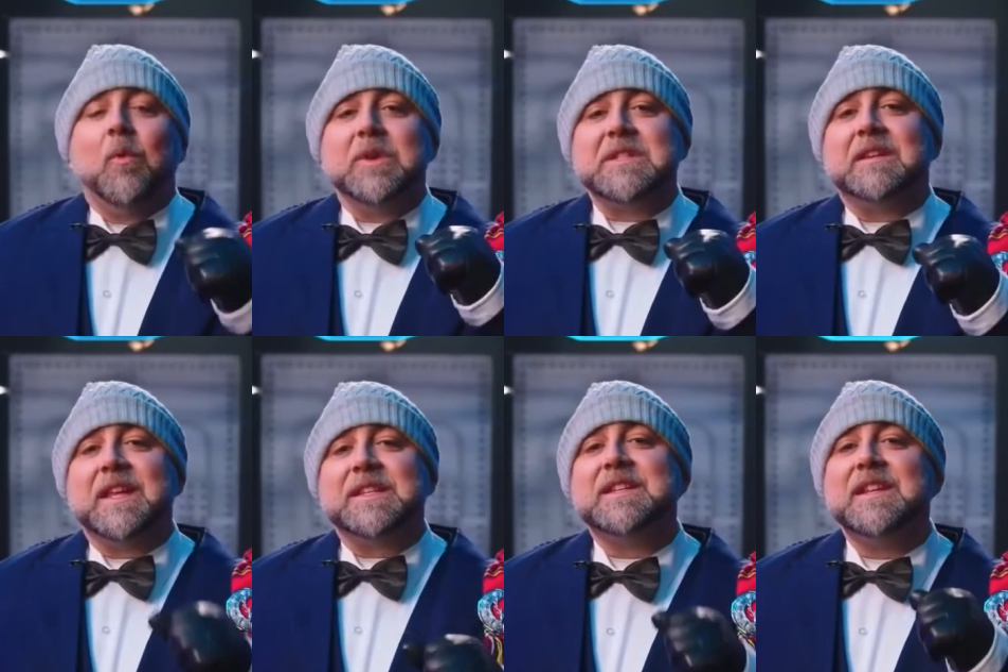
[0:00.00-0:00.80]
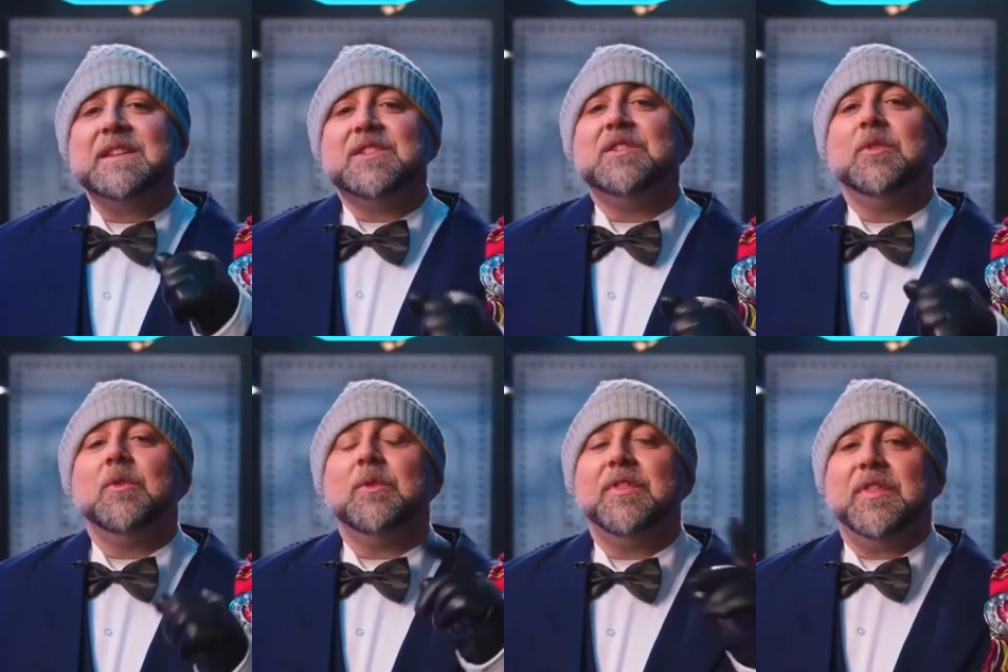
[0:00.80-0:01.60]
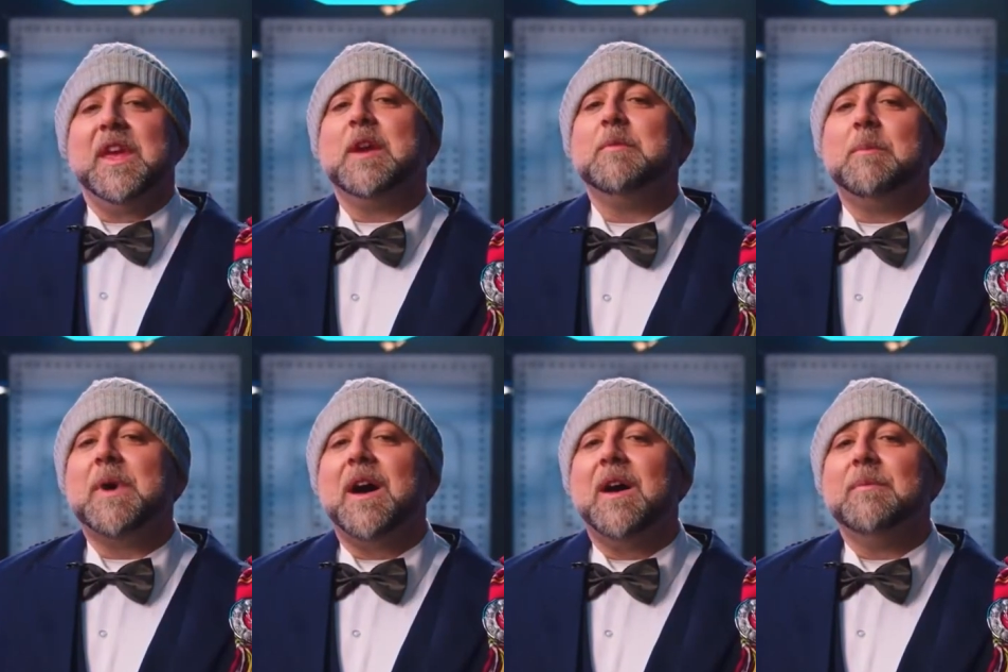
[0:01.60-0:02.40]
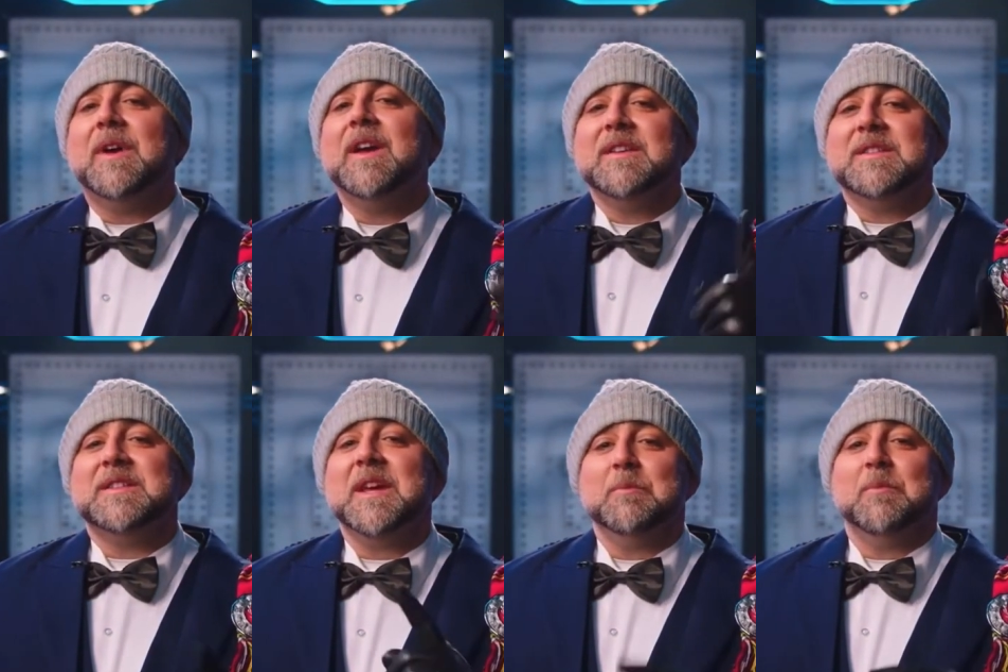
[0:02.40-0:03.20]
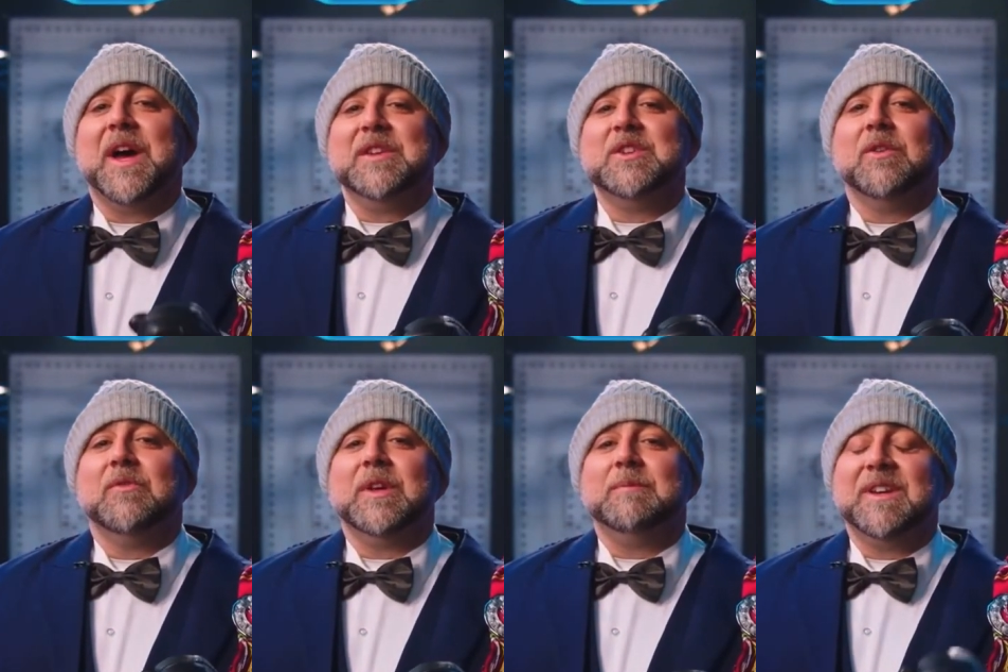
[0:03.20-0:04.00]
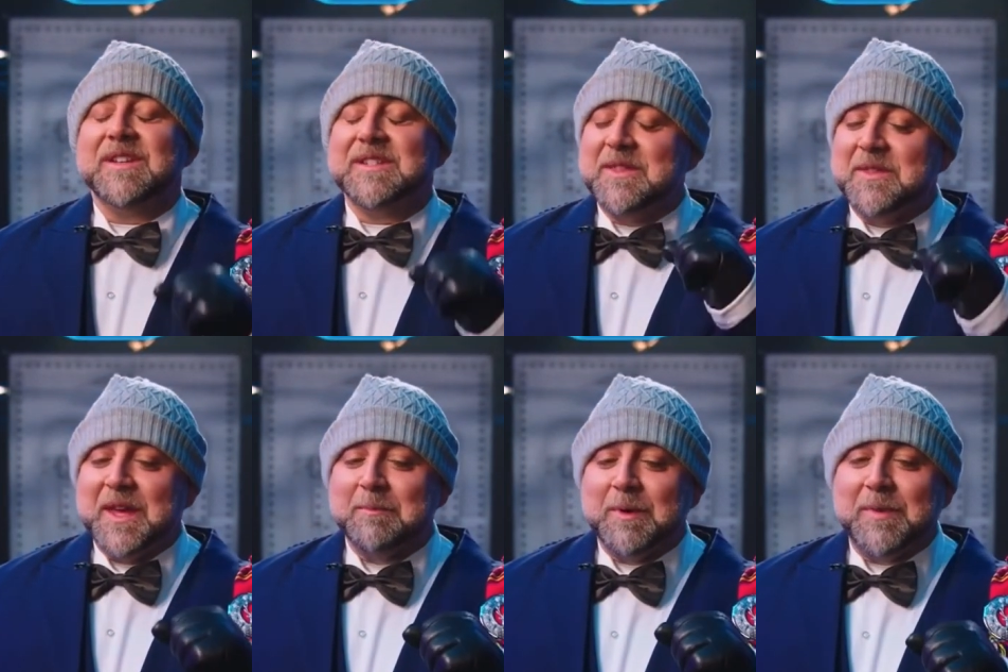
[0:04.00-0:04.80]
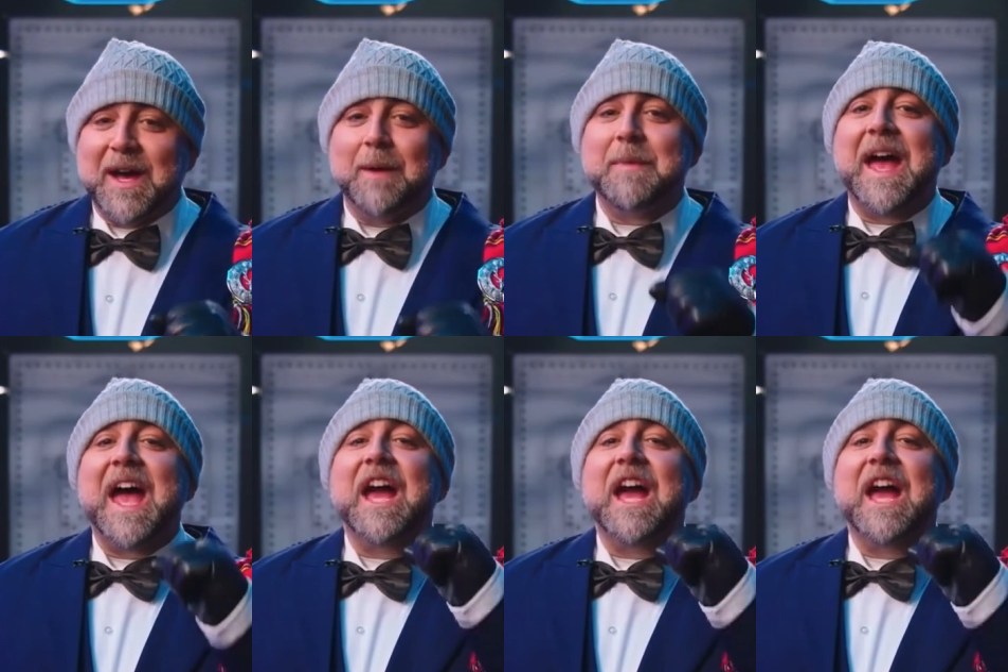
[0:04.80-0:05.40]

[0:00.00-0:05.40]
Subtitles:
was listening to Thingamabob sing Bon Jovi, because Thingamabob